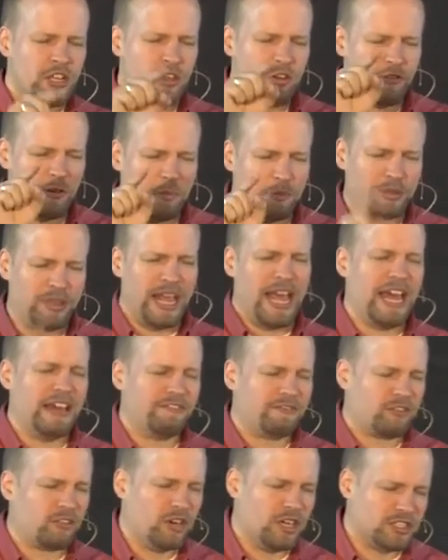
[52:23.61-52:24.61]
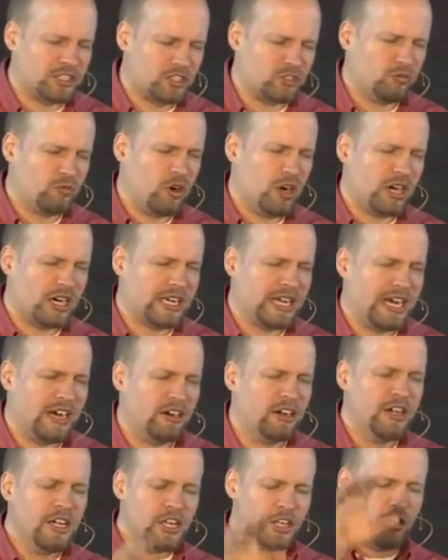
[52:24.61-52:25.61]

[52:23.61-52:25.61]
You have a plan for us to walk out.